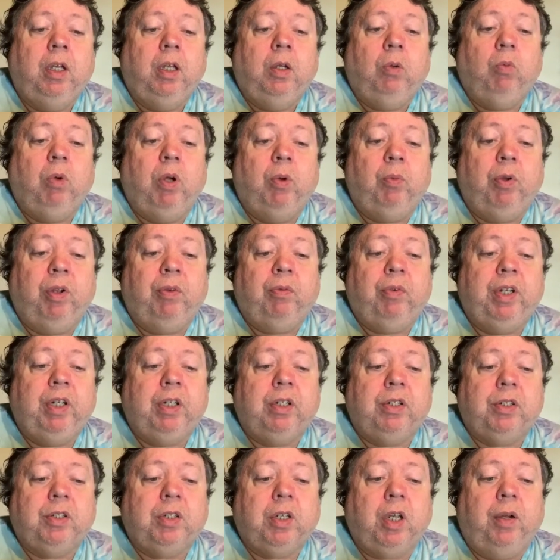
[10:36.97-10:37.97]
When we
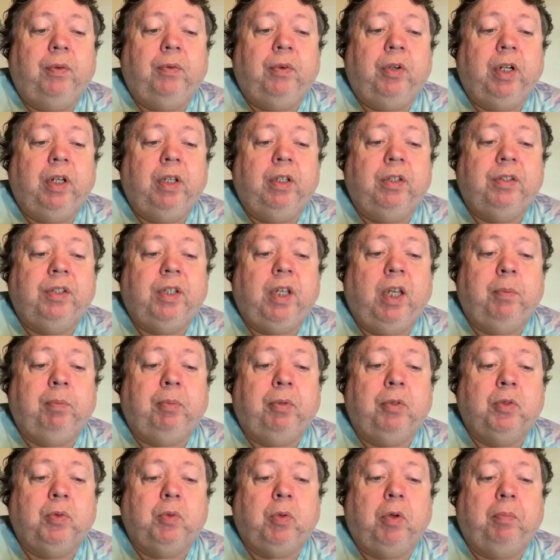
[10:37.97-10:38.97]
rediscovered it,
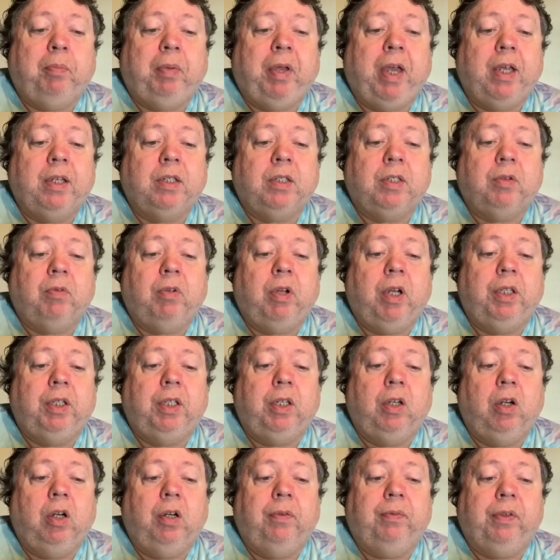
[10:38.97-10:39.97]
samples were passed around the
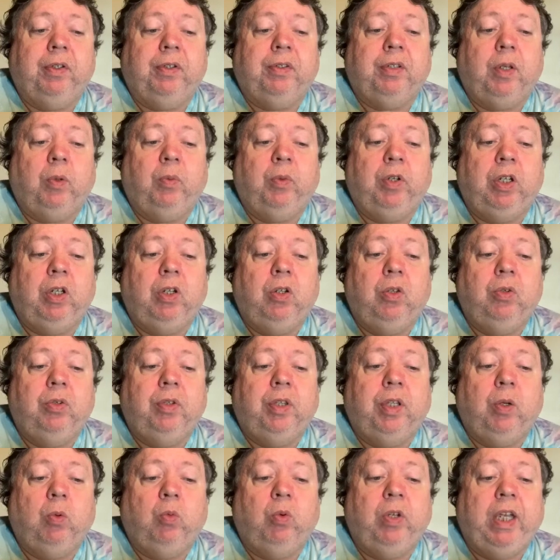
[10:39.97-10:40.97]
office, and we knew
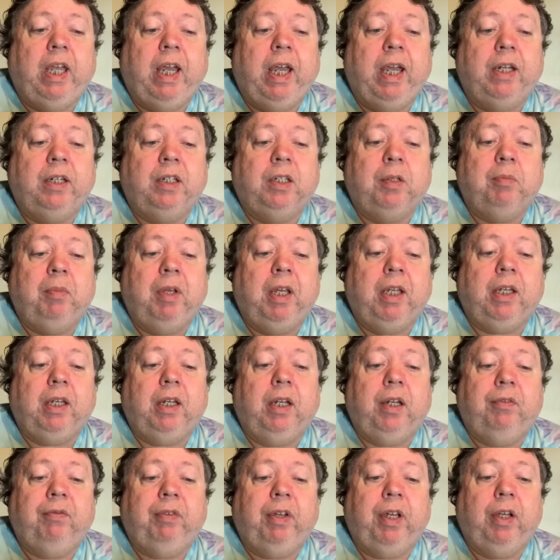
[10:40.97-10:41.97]
that we had to make it
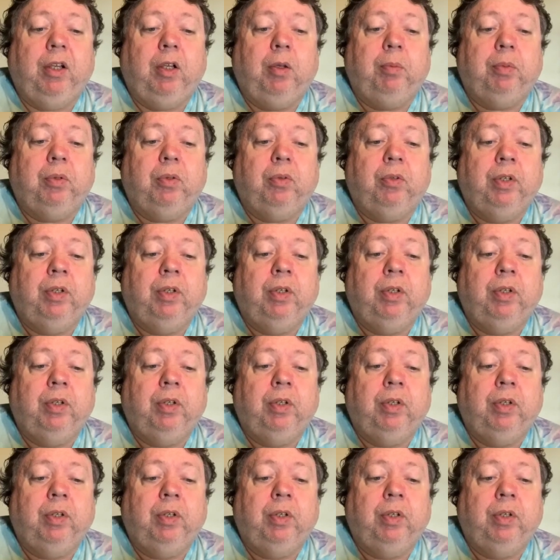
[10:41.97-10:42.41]
available.